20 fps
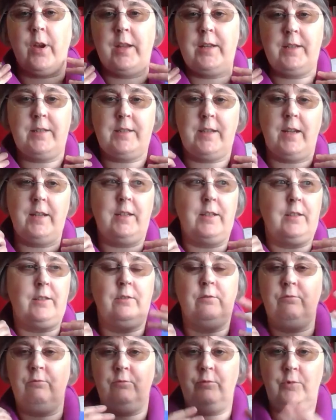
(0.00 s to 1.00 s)
So I
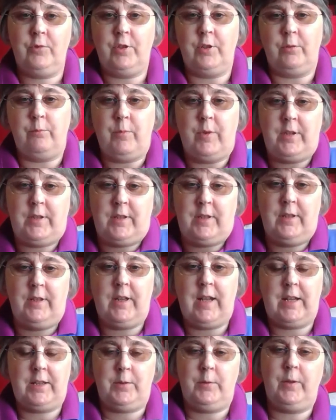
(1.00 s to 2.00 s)
decided to miss
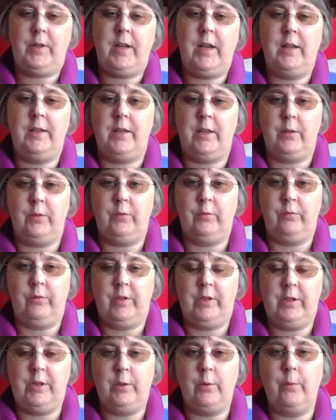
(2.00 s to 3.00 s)
last weekend out
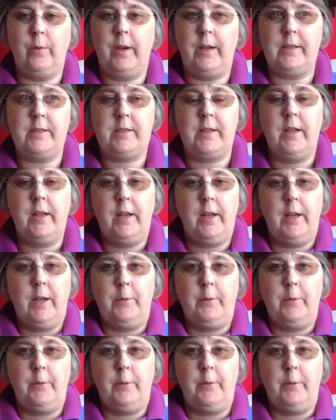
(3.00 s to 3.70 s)
video wise.